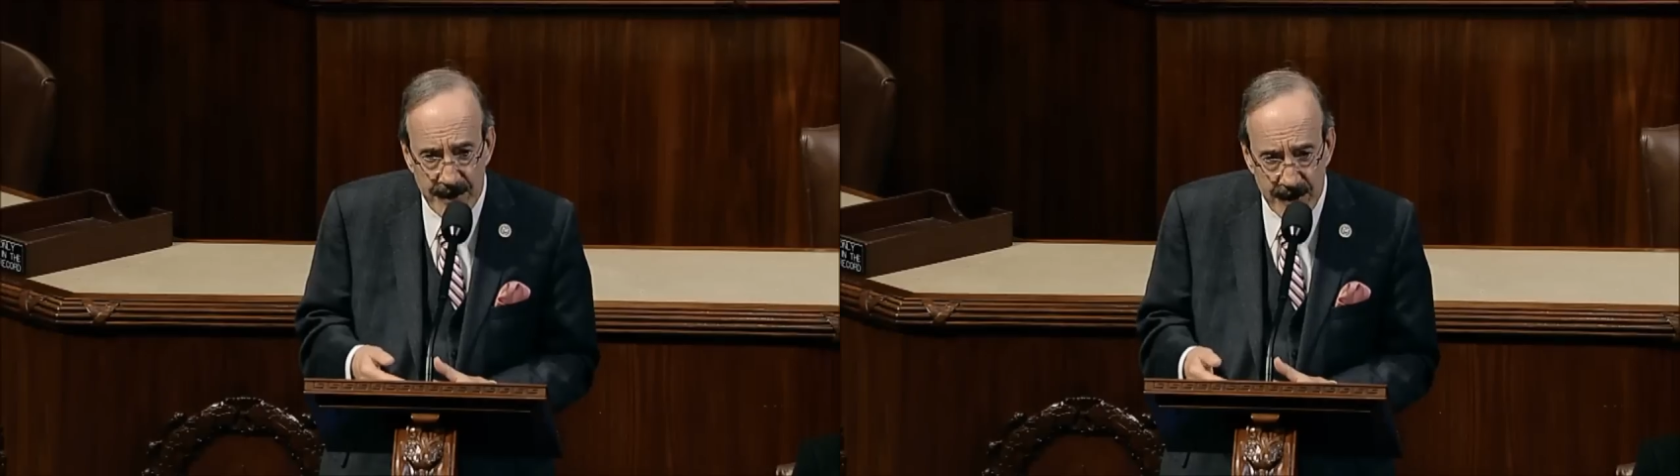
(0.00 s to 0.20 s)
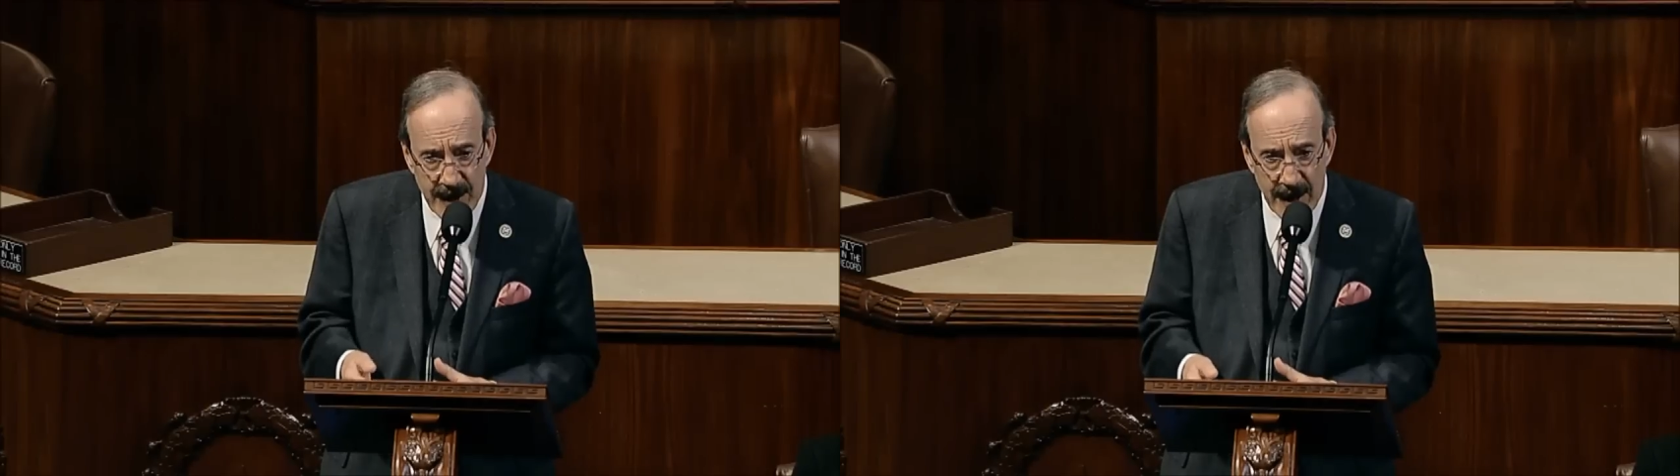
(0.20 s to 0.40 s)
that
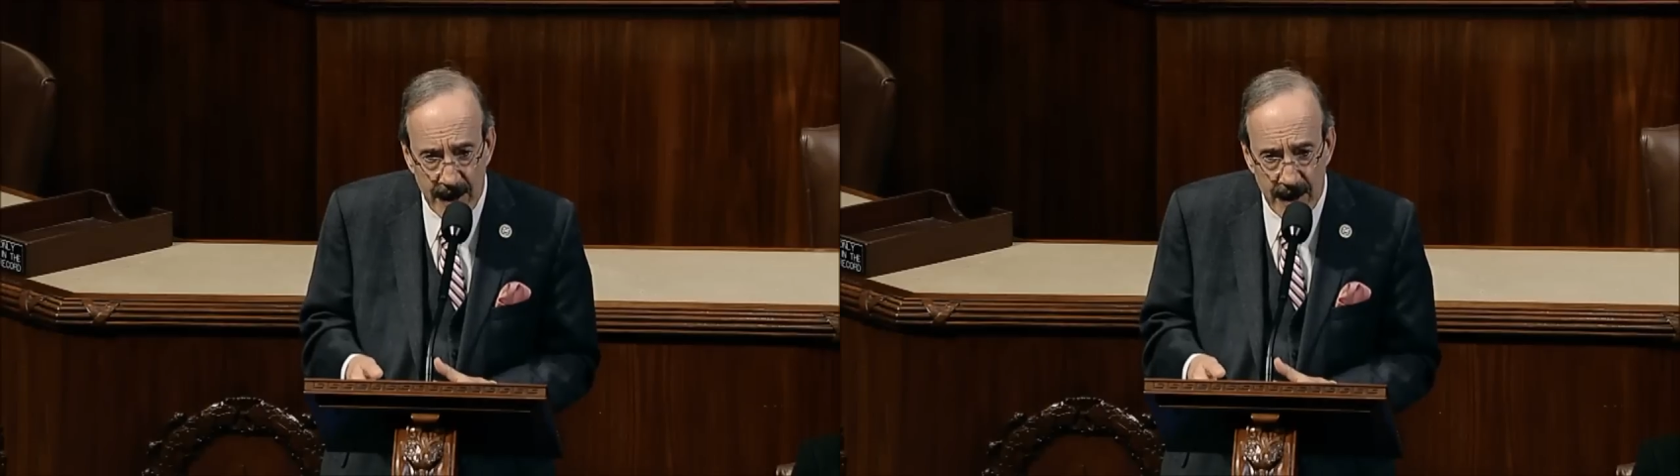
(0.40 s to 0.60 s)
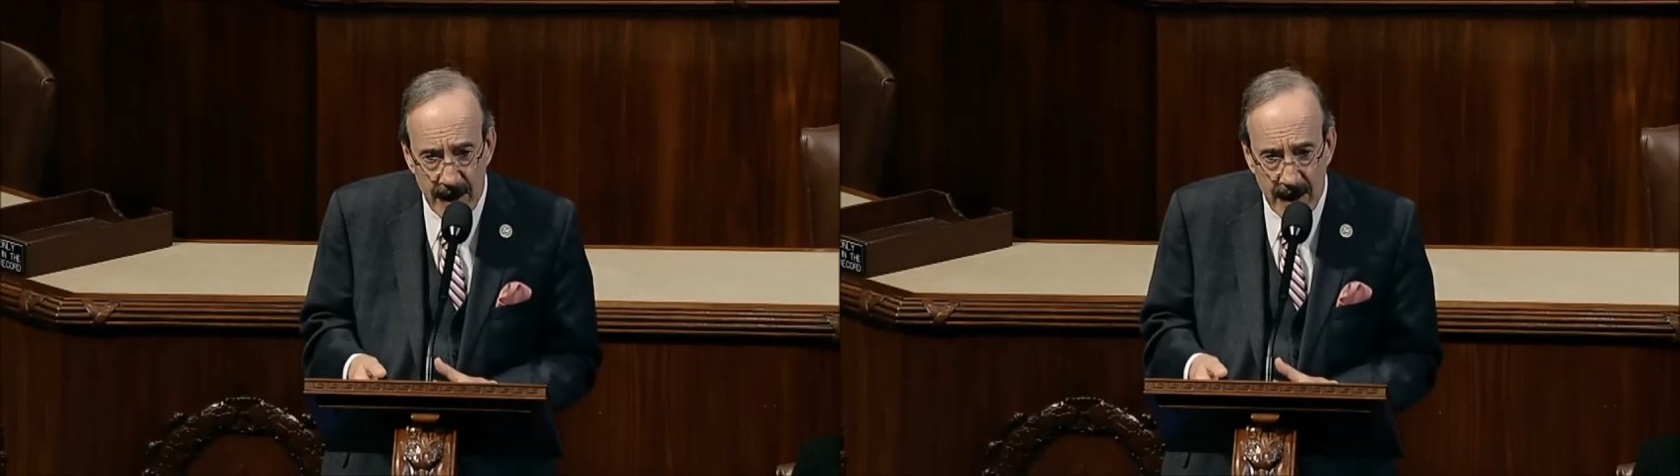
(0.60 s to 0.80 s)
are
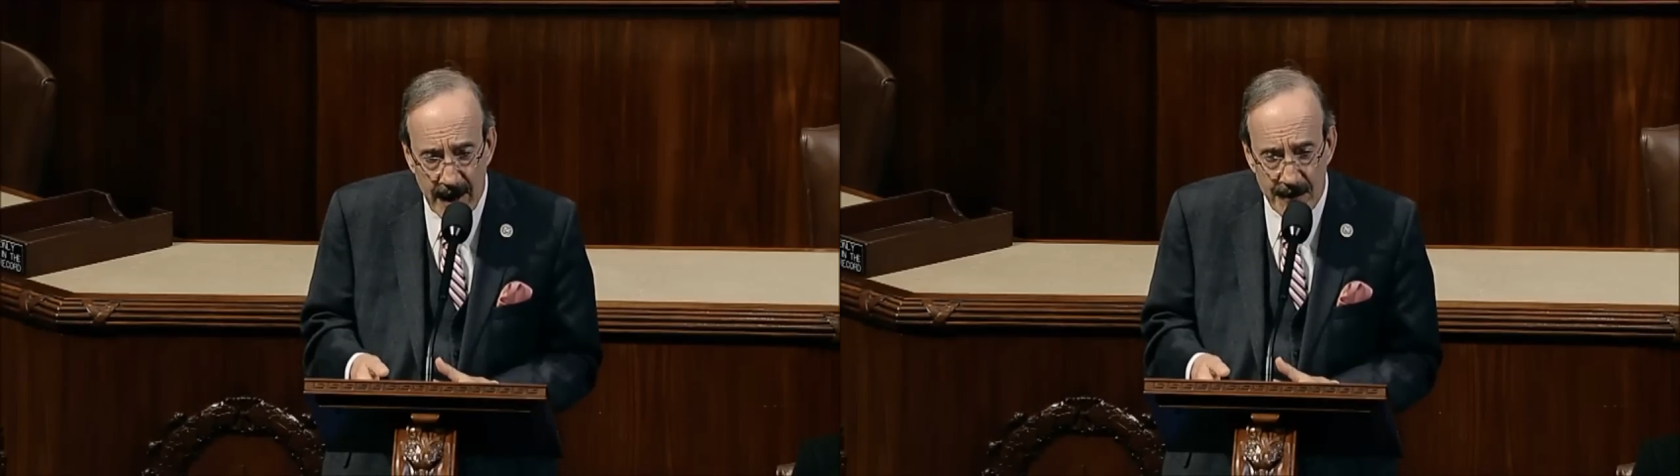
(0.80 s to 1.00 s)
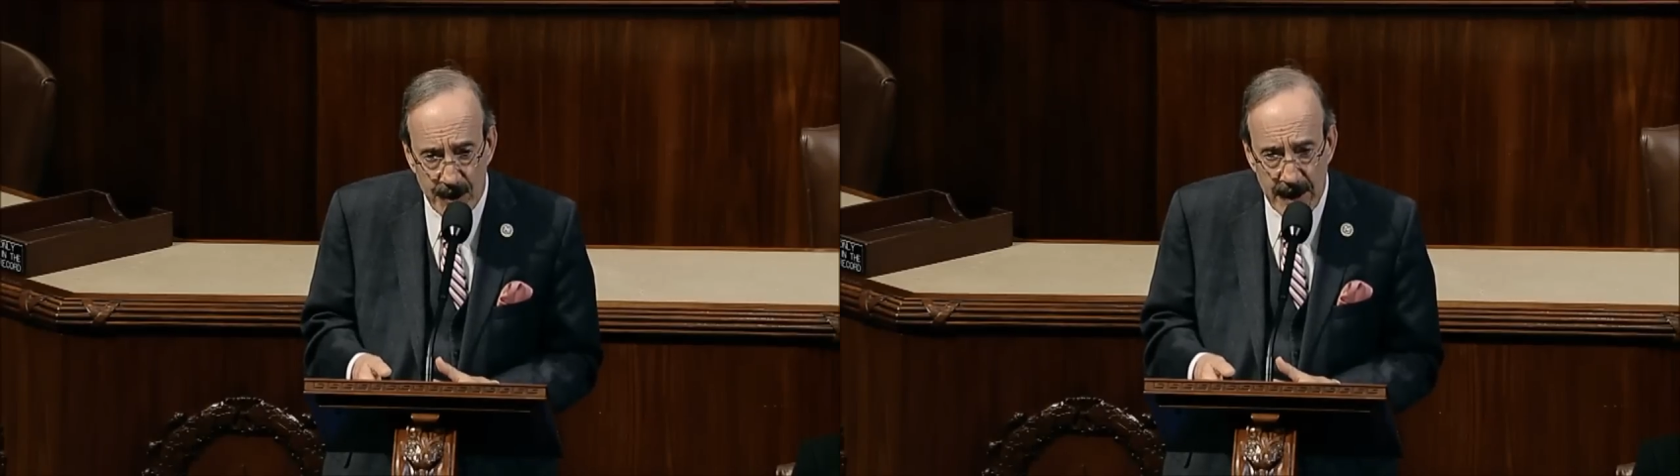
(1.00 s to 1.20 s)
sick
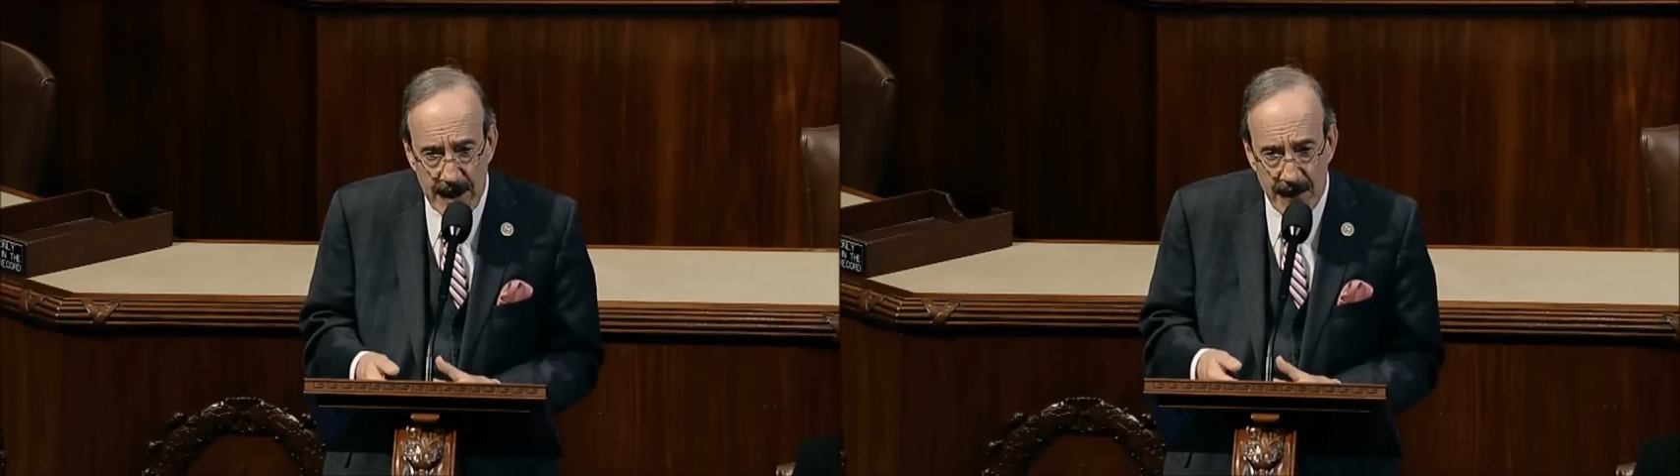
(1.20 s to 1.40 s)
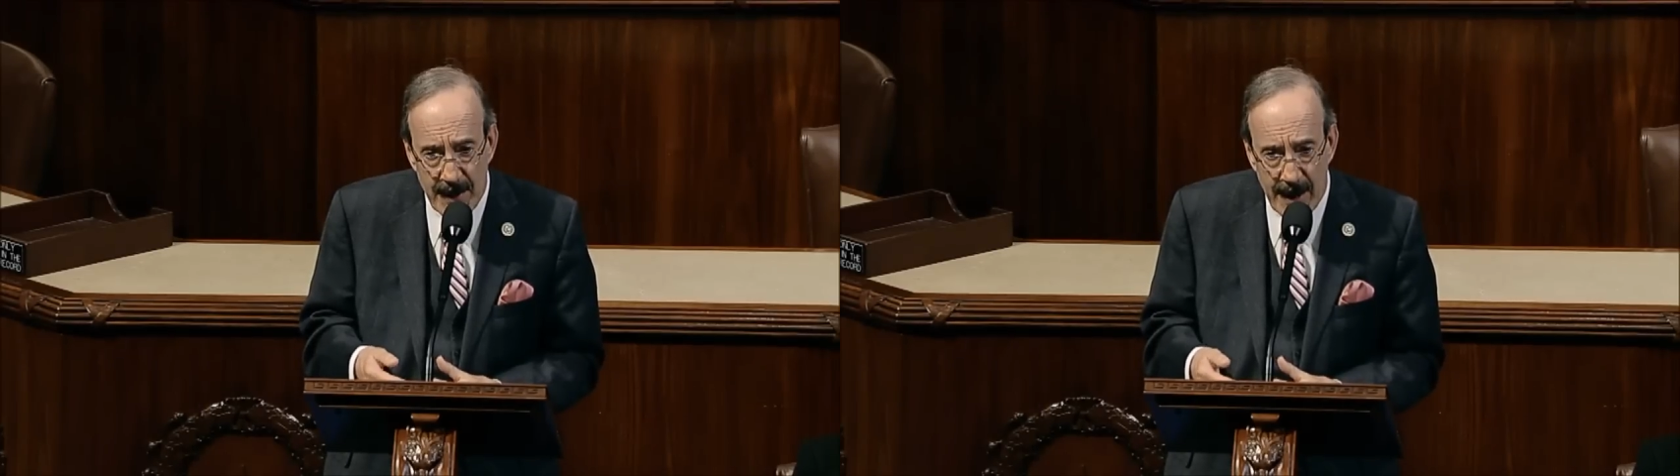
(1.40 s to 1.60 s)
and really need